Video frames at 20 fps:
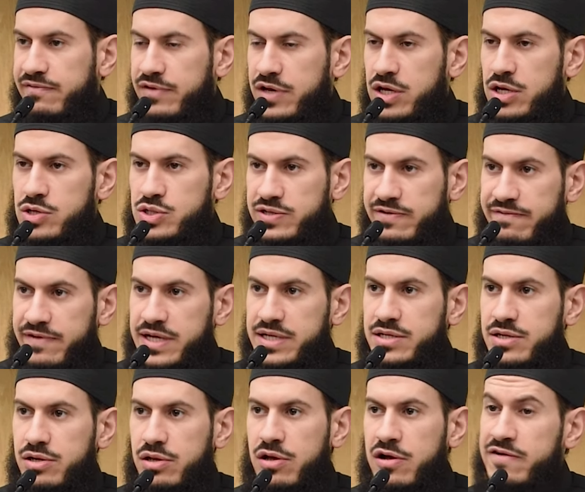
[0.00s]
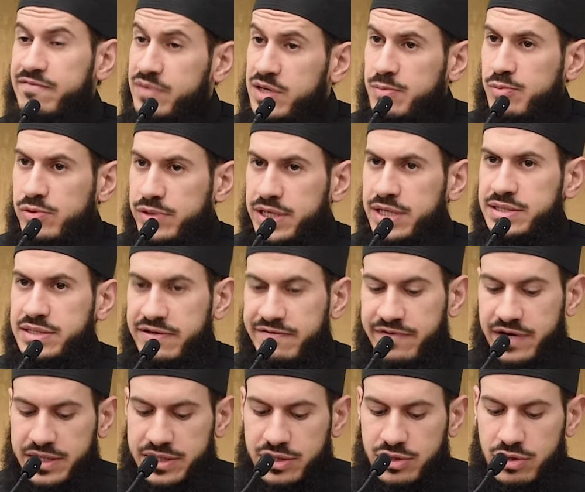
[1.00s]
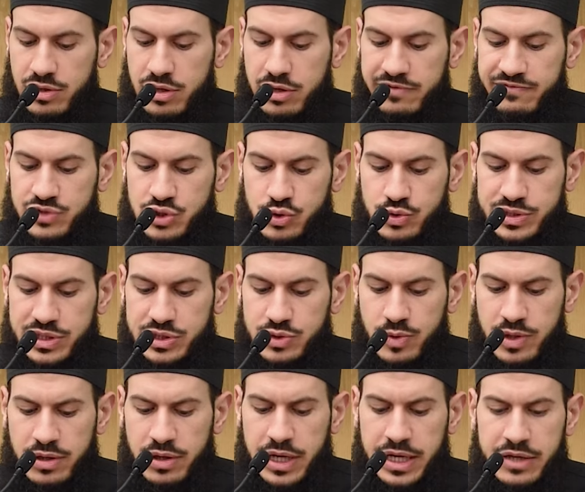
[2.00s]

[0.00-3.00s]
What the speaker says: which affected a lot of people, and yes, affected a lot of Jews as well.